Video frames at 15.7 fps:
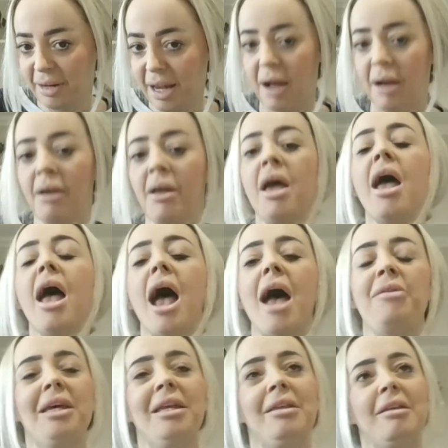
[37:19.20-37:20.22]
now.
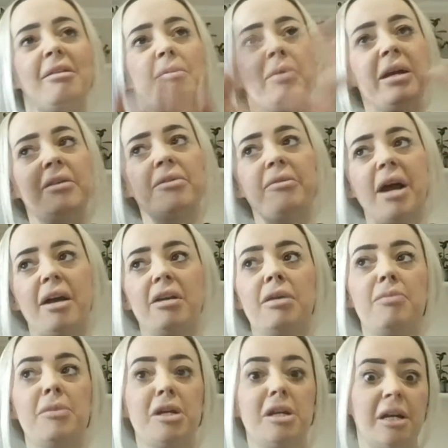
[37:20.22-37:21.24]
And then there's a piece around
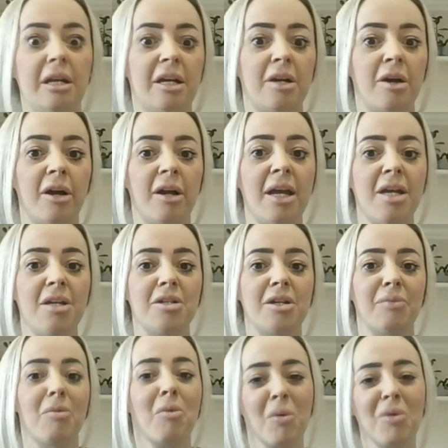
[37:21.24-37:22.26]
community
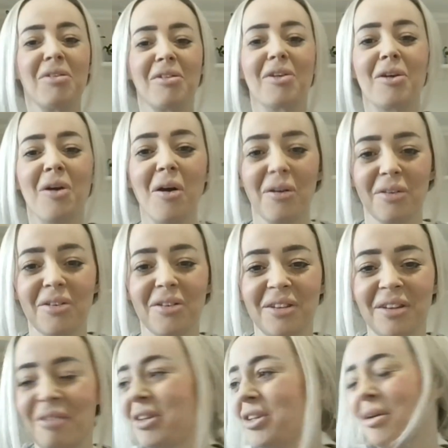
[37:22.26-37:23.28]
cohesion. Well, what does it cost?
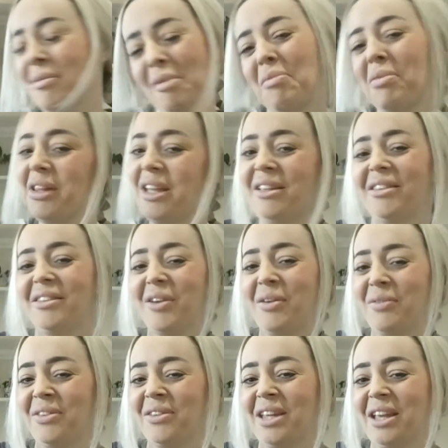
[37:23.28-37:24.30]
Every time a police
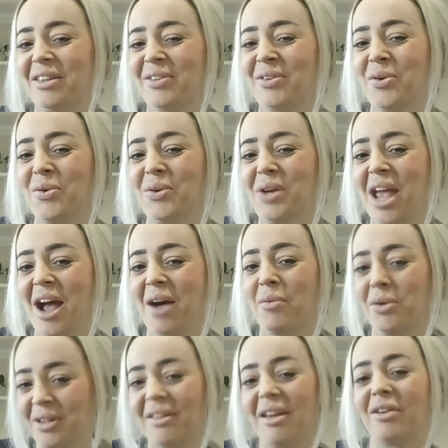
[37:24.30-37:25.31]
officer gets called out,
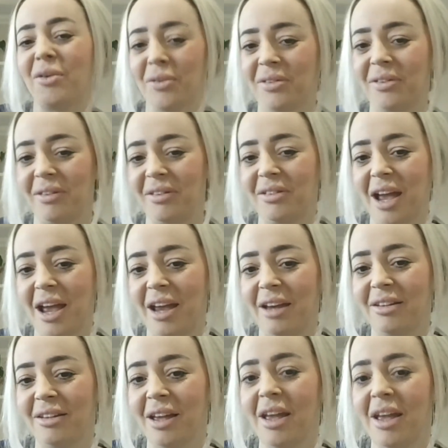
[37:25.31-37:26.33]
what does that cost the
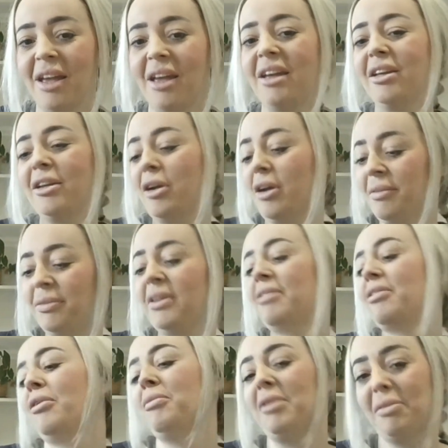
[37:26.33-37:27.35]
state? If this
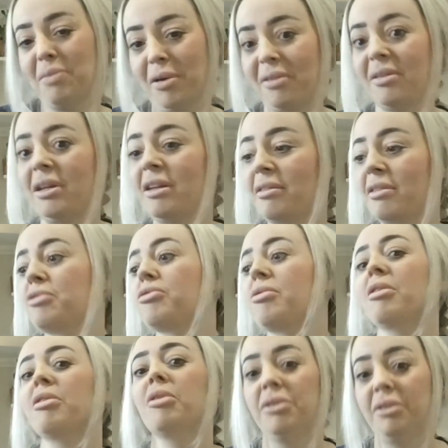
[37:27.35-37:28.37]
homeless person isn't
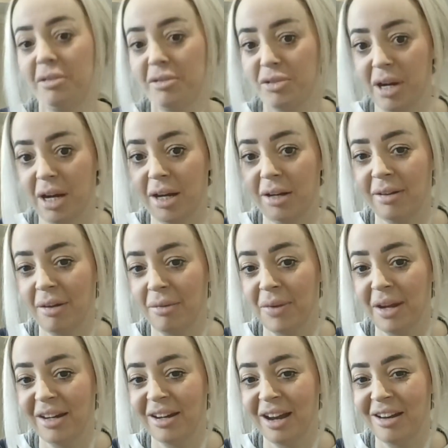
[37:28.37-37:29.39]
drunk on the street,
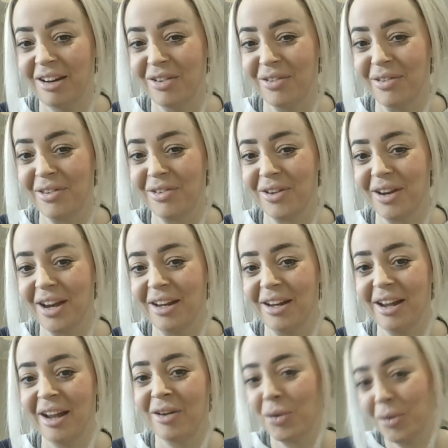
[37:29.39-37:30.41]
self-medicating on the street
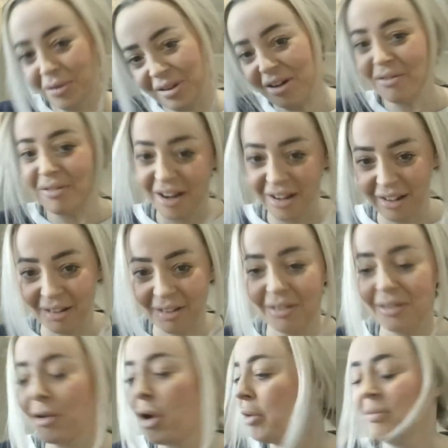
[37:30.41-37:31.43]
and causing a ruckus,
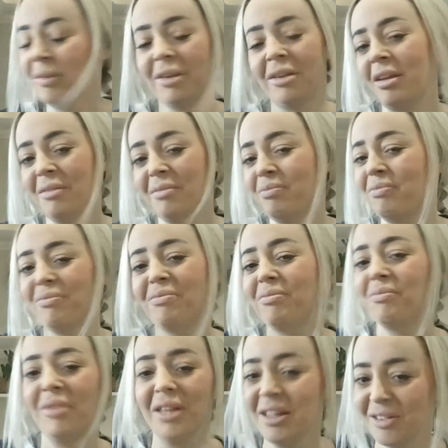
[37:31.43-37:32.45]
the police